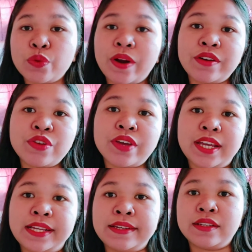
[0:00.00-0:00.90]
to where you
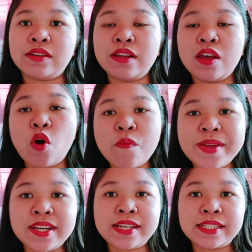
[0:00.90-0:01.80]
can
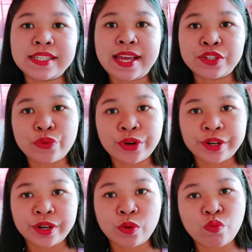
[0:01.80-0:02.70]
open it and
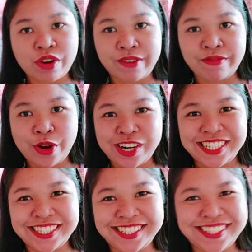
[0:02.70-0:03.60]
order one of
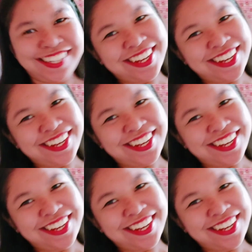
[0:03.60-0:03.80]
yours.